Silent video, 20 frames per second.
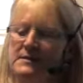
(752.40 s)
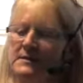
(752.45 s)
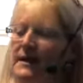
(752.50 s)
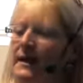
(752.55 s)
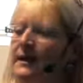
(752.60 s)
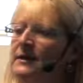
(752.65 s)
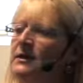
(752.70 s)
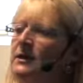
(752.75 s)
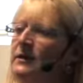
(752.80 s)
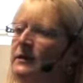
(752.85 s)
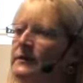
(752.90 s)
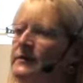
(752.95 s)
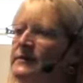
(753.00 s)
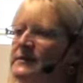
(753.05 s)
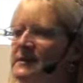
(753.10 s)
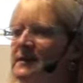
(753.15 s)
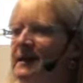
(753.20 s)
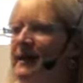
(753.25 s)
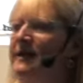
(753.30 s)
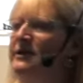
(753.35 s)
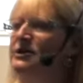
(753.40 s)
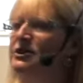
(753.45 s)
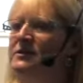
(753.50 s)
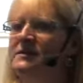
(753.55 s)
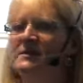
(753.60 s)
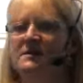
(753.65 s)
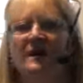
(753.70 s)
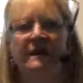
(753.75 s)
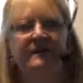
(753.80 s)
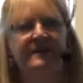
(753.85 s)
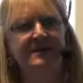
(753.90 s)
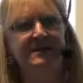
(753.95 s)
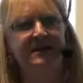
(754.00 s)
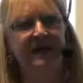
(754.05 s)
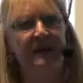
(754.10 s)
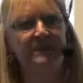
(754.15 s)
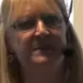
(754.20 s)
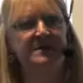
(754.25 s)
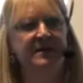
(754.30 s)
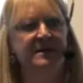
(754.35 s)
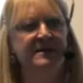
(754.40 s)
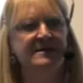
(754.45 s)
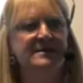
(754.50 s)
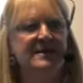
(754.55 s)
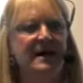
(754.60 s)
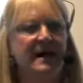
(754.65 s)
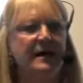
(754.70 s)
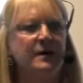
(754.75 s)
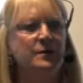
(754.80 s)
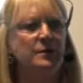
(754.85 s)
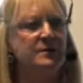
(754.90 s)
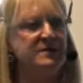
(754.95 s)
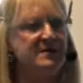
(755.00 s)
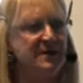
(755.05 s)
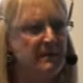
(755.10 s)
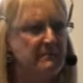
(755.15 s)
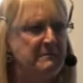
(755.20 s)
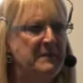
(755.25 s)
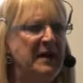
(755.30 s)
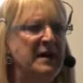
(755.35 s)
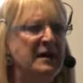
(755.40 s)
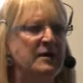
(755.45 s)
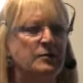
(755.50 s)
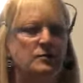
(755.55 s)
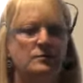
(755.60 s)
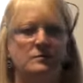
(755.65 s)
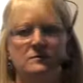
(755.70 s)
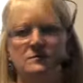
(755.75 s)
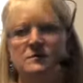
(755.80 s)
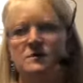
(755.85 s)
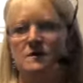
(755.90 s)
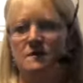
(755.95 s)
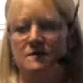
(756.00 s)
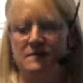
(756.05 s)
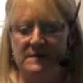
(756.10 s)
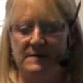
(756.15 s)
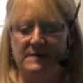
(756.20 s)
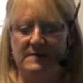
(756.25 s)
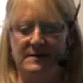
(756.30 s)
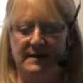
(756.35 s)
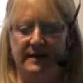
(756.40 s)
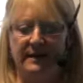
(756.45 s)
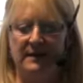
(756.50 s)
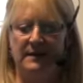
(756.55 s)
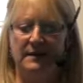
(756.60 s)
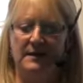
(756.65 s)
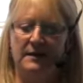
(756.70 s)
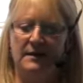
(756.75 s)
aren't hallucinations like the skeptics say or some medical doctors say,